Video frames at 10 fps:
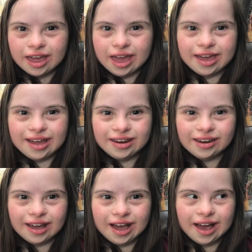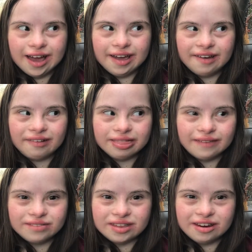And I want
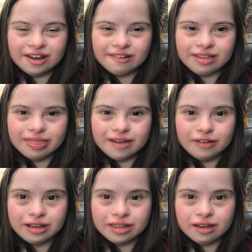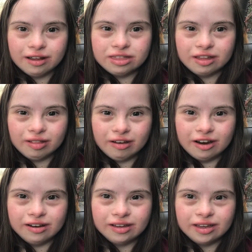them to know that their voices are still
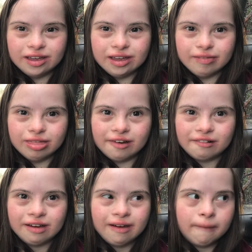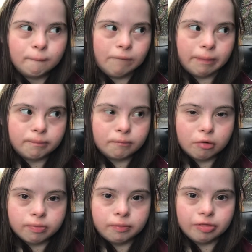heard, even though
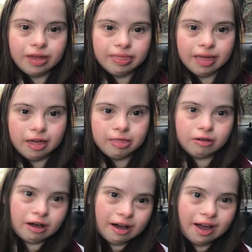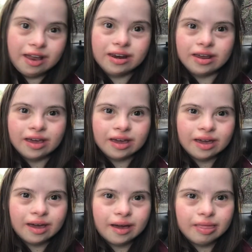most people think that they're not.
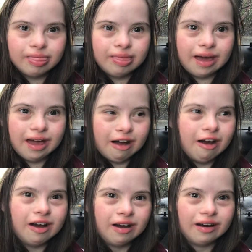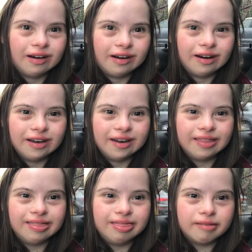They are
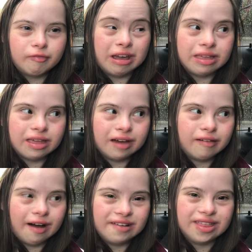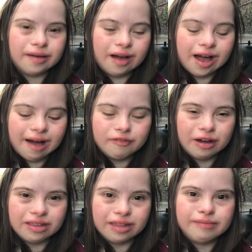voices of ours, our
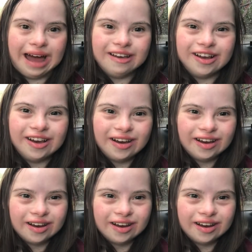voices matter.